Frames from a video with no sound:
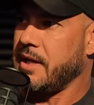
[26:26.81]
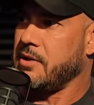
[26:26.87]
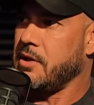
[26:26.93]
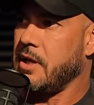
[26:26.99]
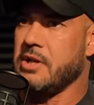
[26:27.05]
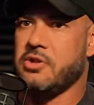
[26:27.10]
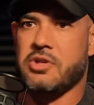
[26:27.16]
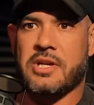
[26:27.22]

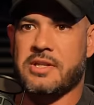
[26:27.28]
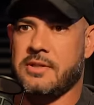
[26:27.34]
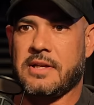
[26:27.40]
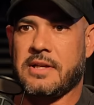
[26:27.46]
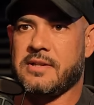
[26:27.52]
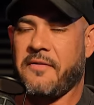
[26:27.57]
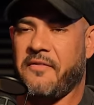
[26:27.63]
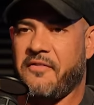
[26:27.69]
Yeah. It
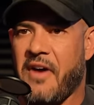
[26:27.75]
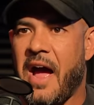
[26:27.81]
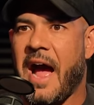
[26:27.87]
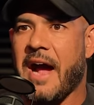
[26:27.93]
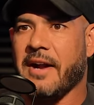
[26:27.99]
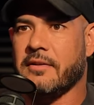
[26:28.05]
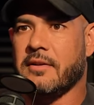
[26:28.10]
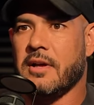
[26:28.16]
just is a
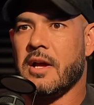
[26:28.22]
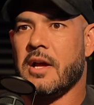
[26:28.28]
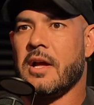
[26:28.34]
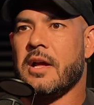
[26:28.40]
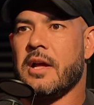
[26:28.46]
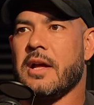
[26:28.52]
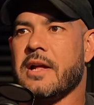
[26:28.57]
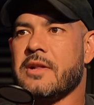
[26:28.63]
fact. Yeah.